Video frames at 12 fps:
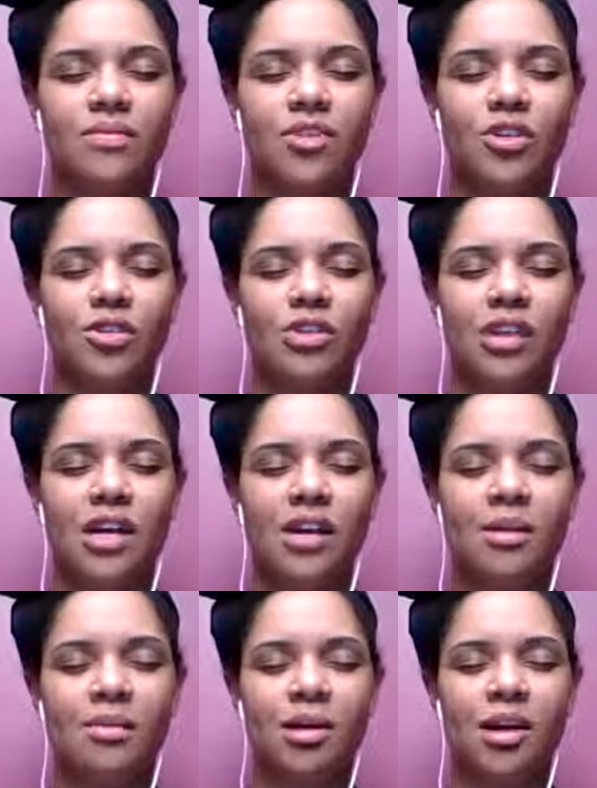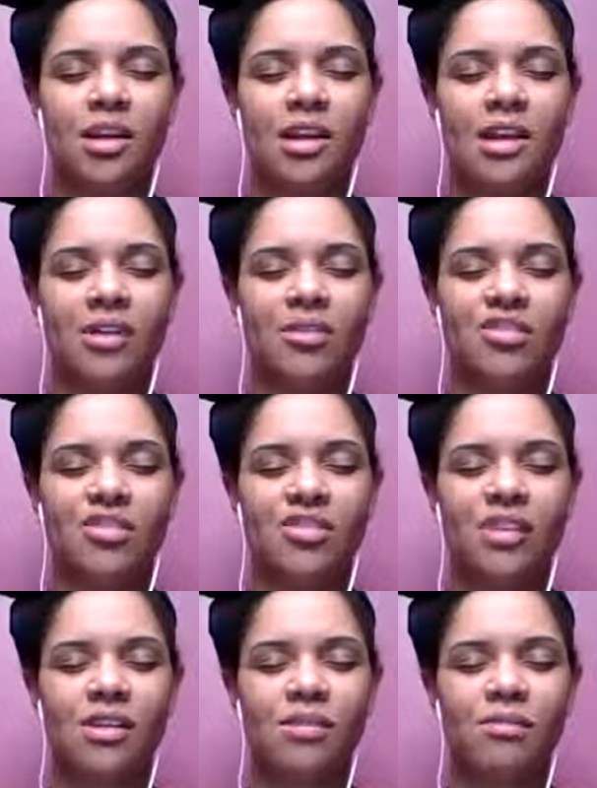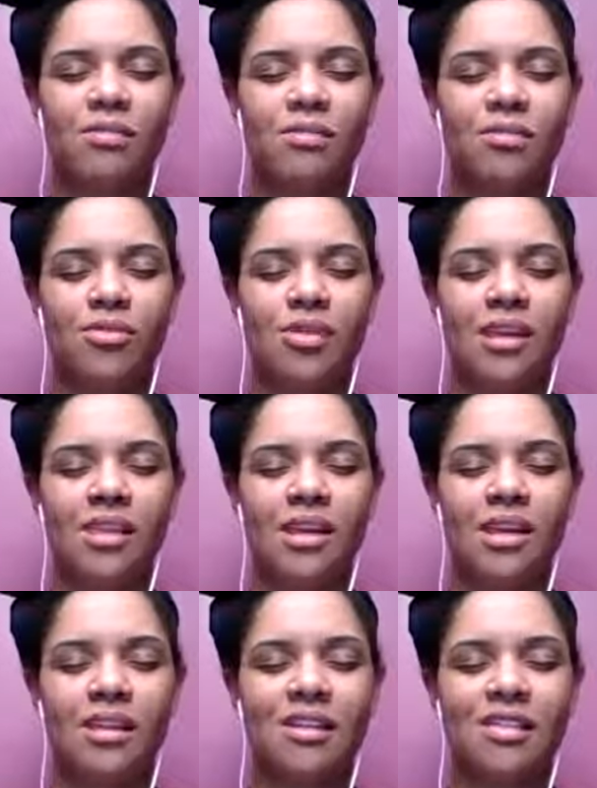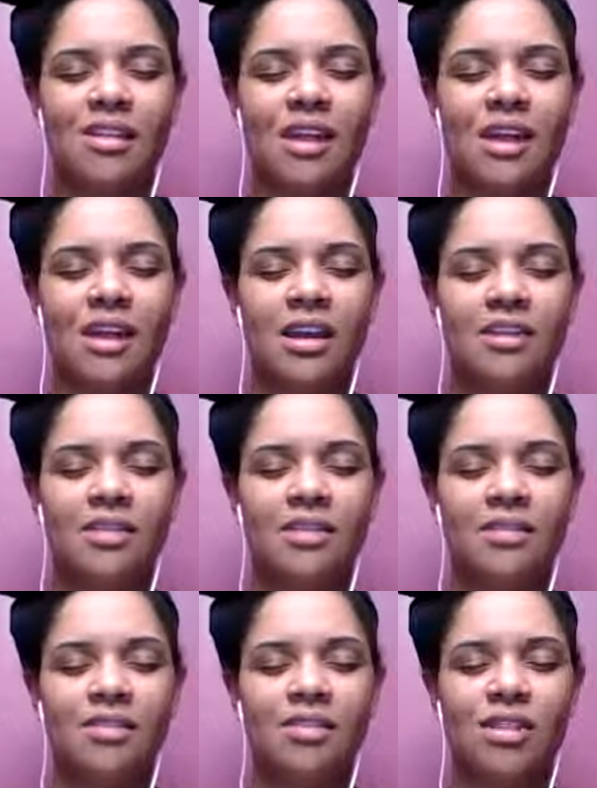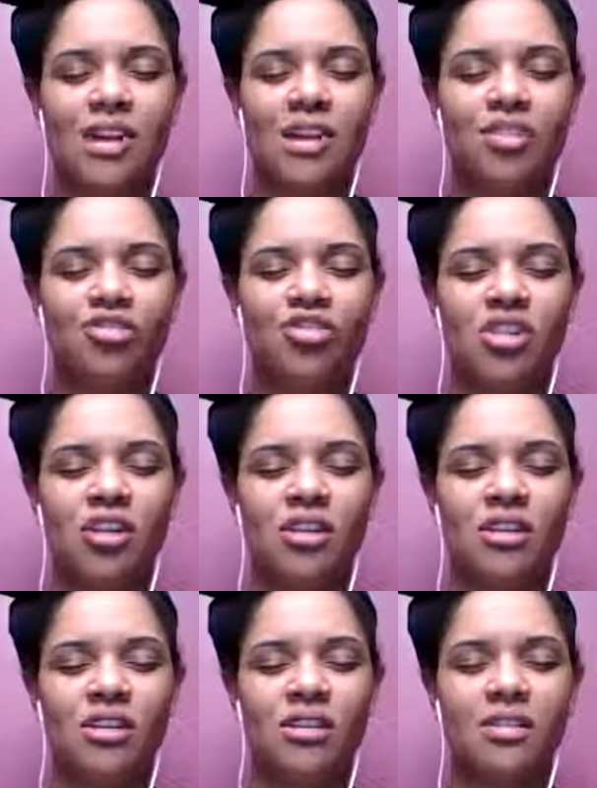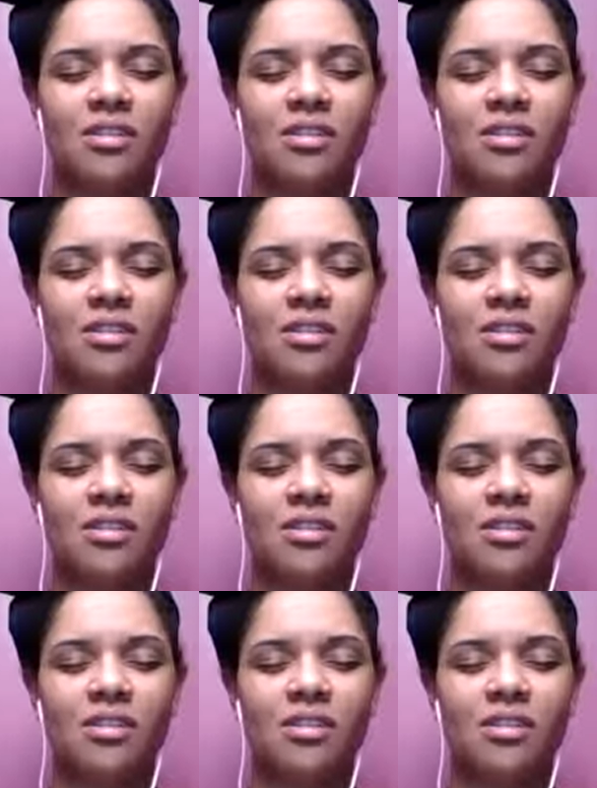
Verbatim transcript: Your entire body now is just breathing this light, this energy